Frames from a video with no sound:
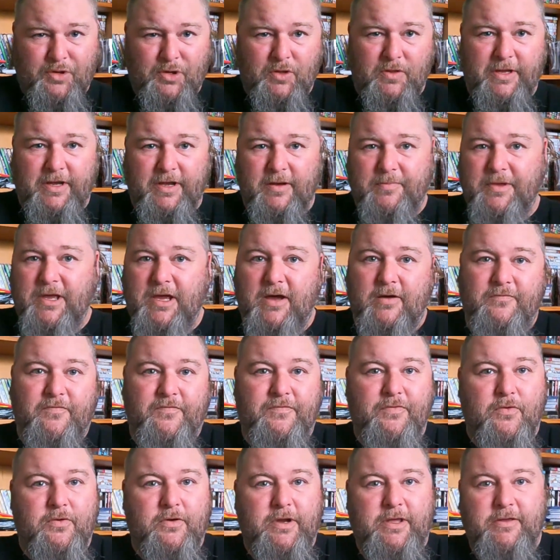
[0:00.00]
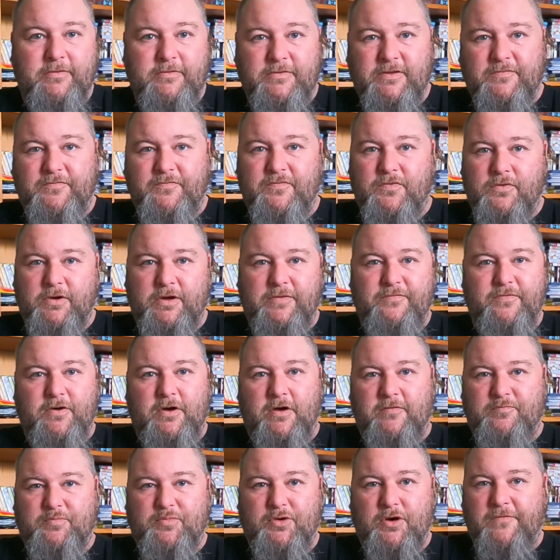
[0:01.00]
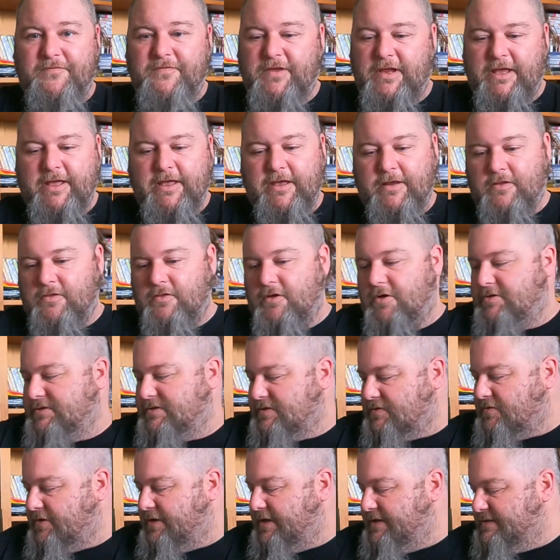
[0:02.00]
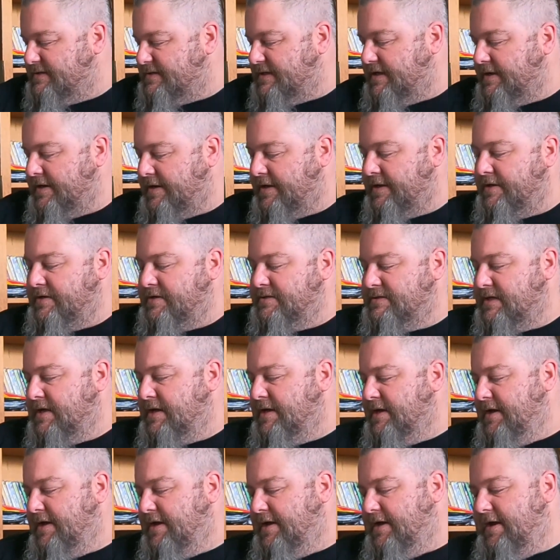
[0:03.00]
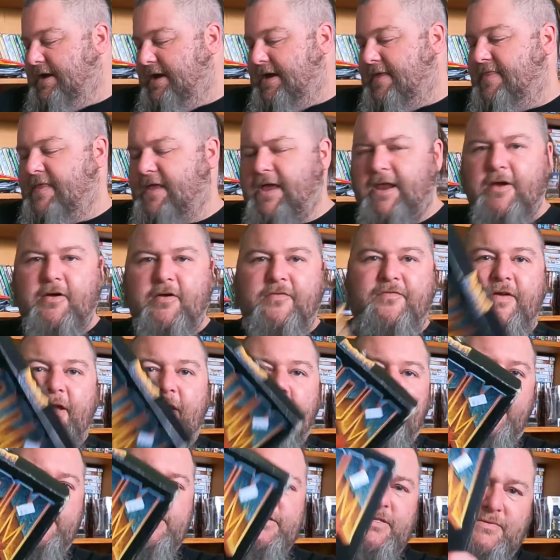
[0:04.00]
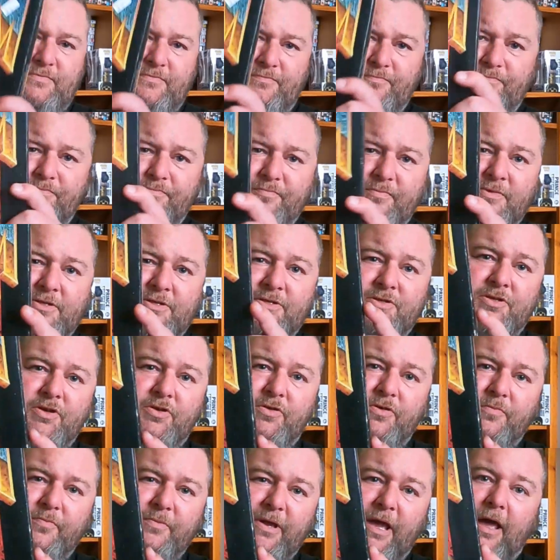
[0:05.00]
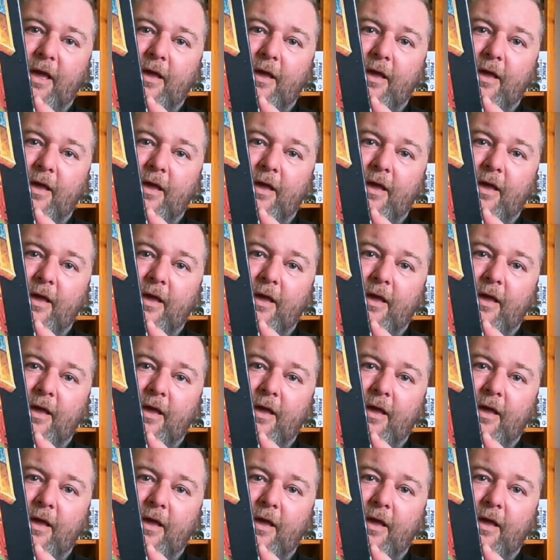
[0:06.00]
pull in about 40 to 45 profit out of those 3 CDs. And then I found this Doom